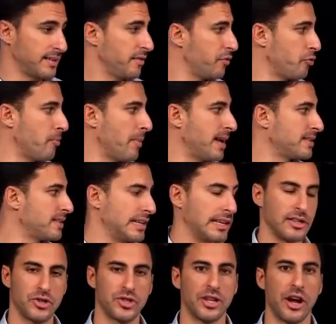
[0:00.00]
few months, I
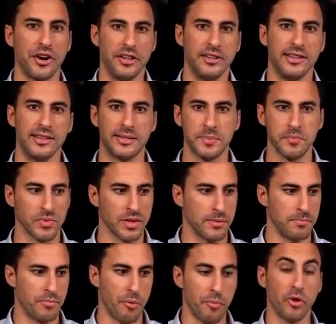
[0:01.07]
started this
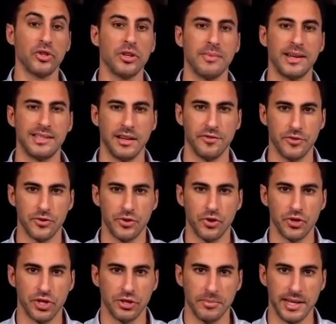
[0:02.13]
promoting myself on
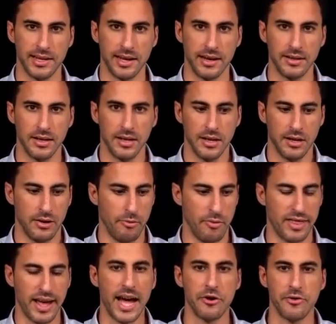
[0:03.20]
social media
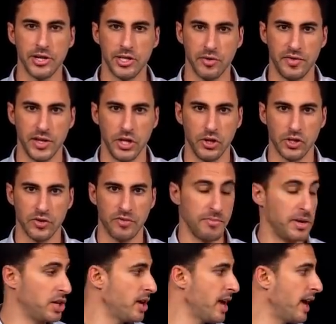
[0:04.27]
with hundreds of videos of
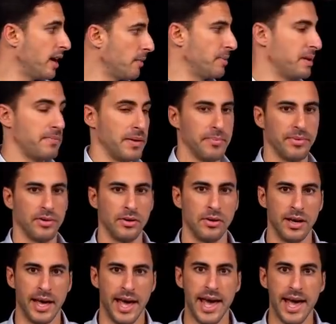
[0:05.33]
me helping people,
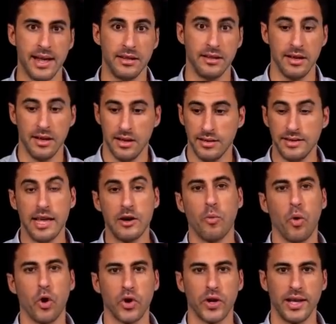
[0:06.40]
and then
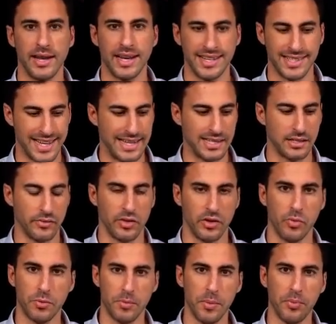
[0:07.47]
working extensively
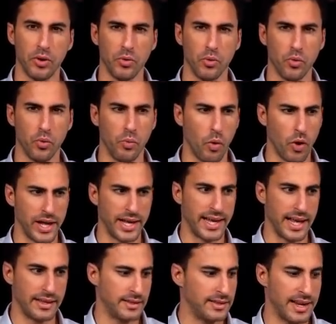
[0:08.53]
with people who want to
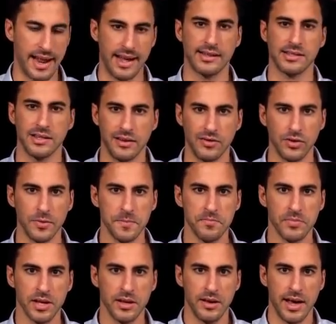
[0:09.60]
get the next level.
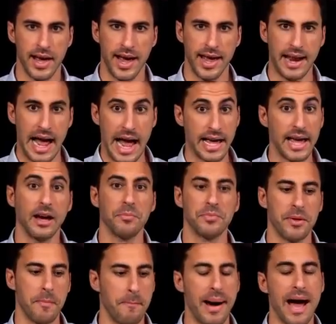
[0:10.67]
and I help
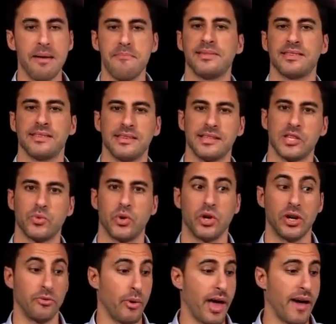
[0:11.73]
them buy businesses as
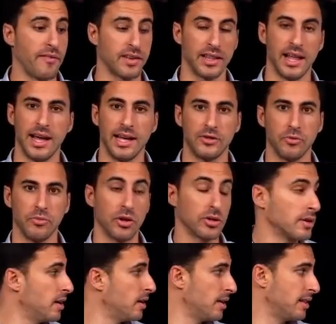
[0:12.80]
well. And we have clients who
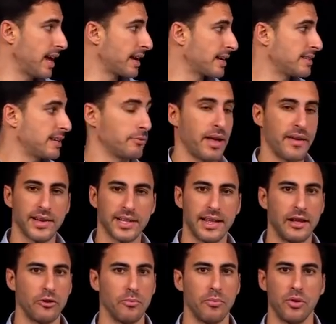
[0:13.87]
bought, like I said, we have a
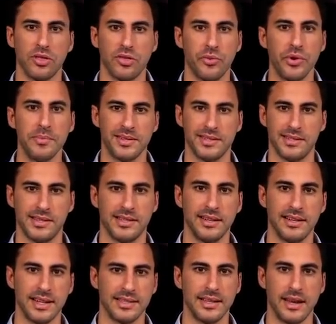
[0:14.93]
client who bought 3 businesses
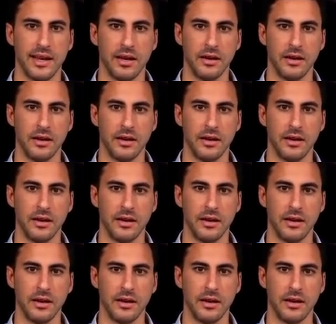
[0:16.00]
in less than a